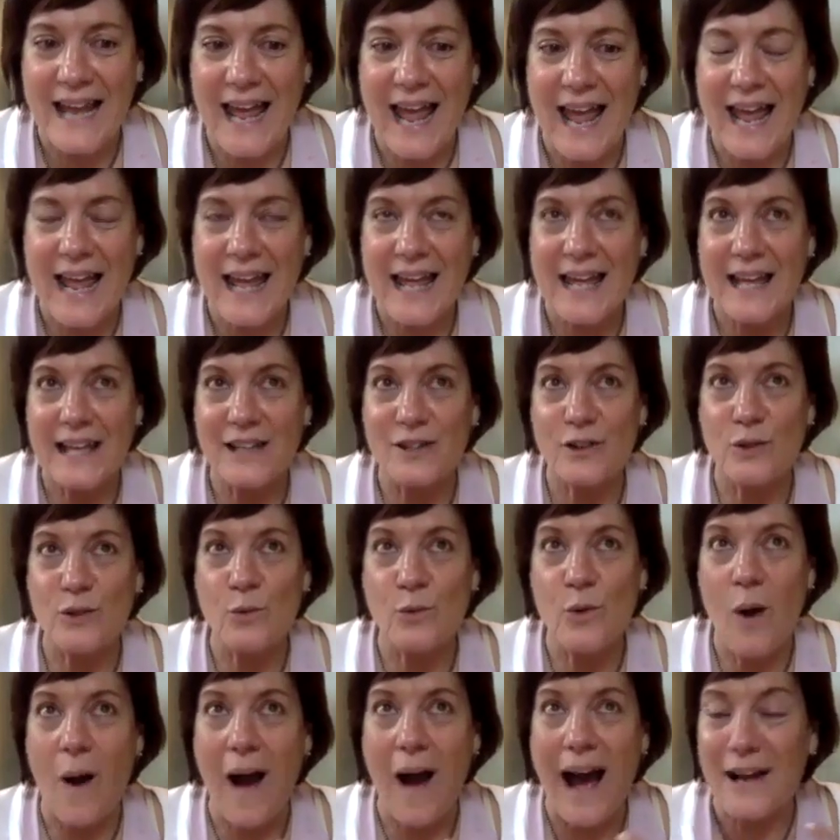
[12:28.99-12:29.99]
And you
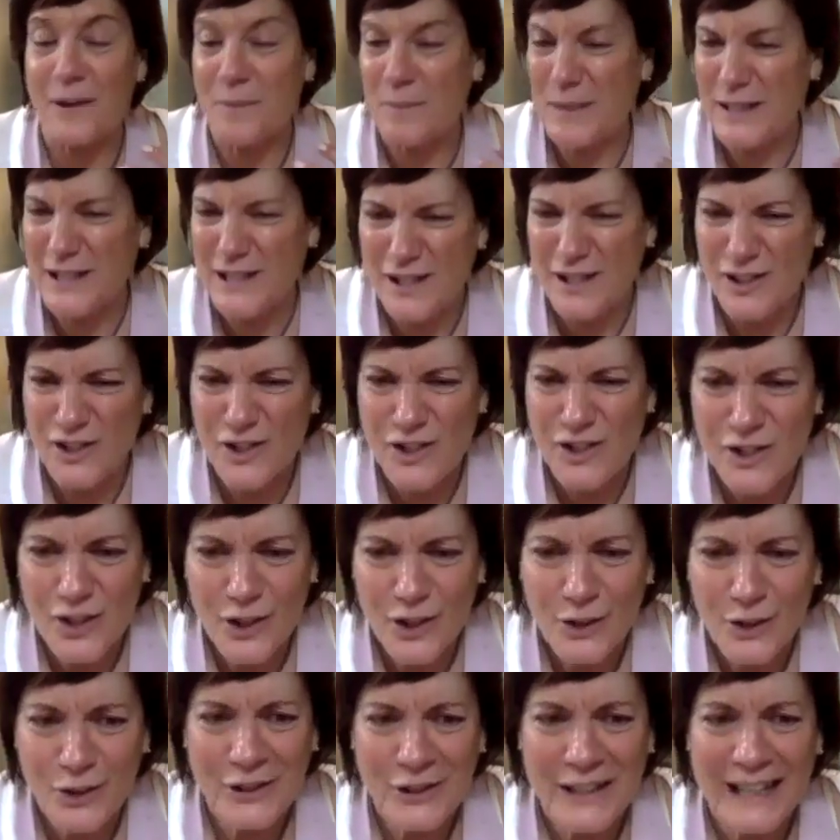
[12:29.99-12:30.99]
know how to be
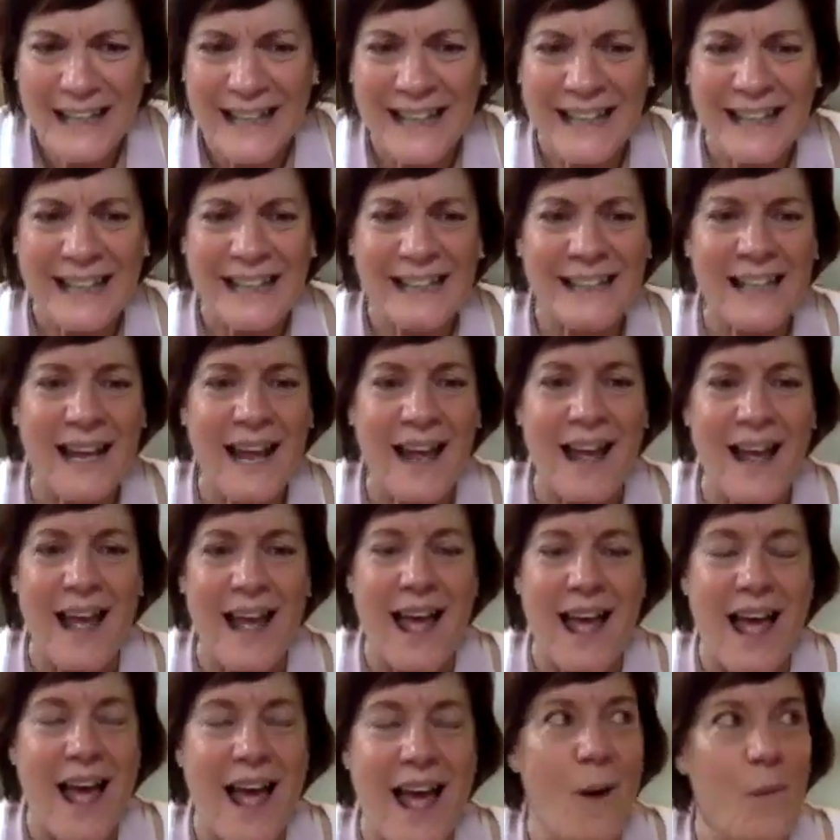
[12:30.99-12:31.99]
discerning
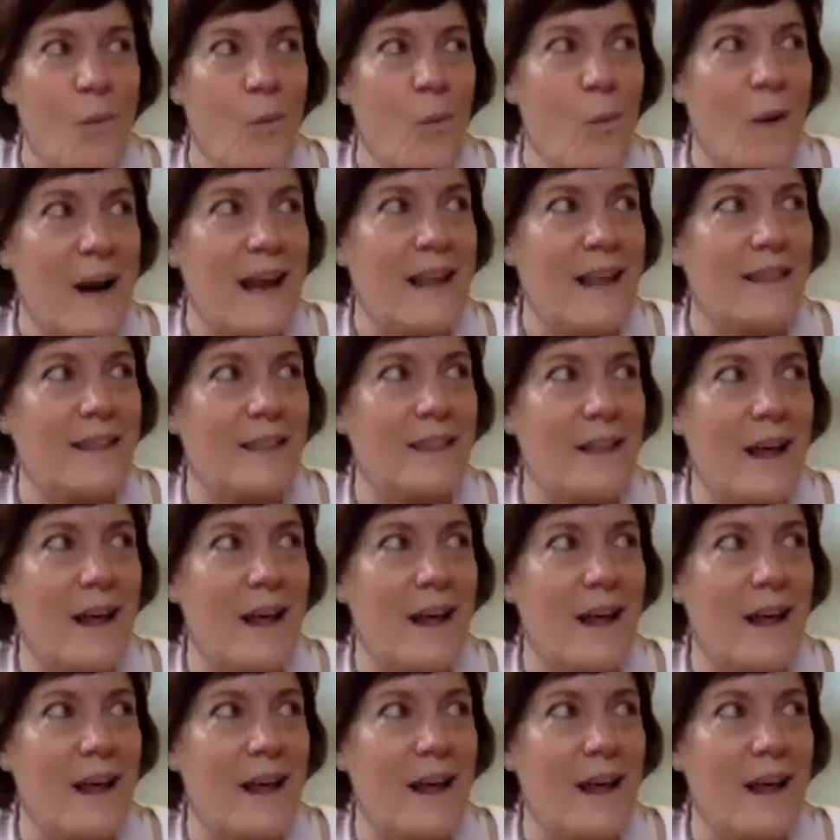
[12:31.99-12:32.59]
with